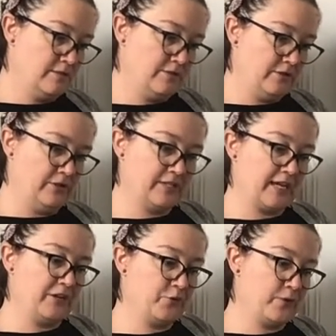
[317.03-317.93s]
You just
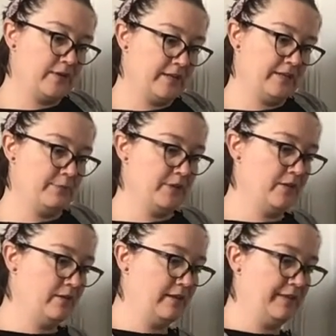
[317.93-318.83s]
cut toward the
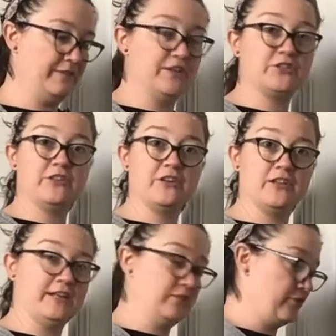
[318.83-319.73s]
middle and eventually your
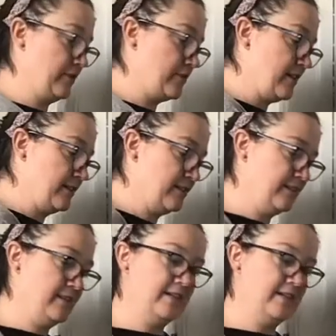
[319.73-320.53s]
lines will crisscross